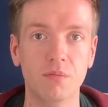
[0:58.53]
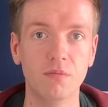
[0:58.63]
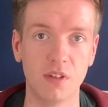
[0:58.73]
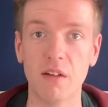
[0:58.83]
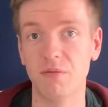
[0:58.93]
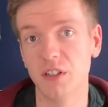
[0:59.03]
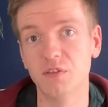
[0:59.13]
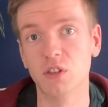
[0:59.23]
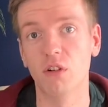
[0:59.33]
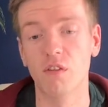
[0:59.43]
fish
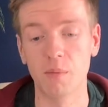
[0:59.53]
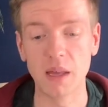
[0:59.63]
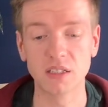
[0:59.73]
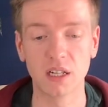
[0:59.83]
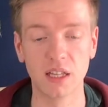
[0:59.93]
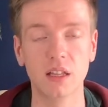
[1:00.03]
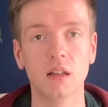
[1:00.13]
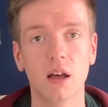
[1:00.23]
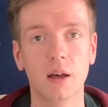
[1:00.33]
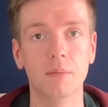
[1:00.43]
photography, basically.
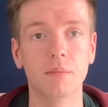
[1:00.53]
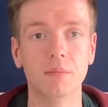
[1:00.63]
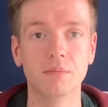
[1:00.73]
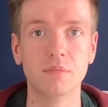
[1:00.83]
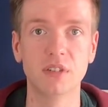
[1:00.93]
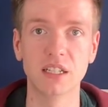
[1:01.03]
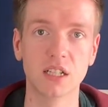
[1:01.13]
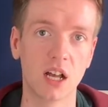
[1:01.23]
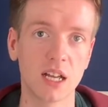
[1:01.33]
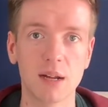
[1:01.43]

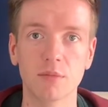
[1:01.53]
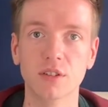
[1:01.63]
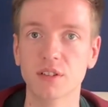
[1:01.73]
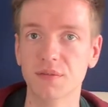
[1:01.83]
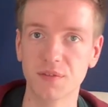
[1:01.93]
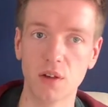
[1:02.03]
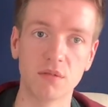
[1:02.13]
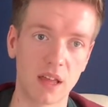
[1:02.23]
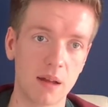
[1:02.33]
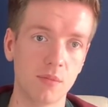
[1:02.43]
DSLR cameras, phone
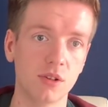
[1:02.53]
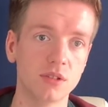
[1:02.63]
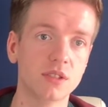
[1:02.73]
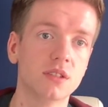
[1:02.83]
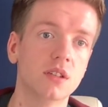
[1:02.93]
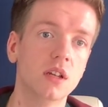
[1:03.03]
cameras,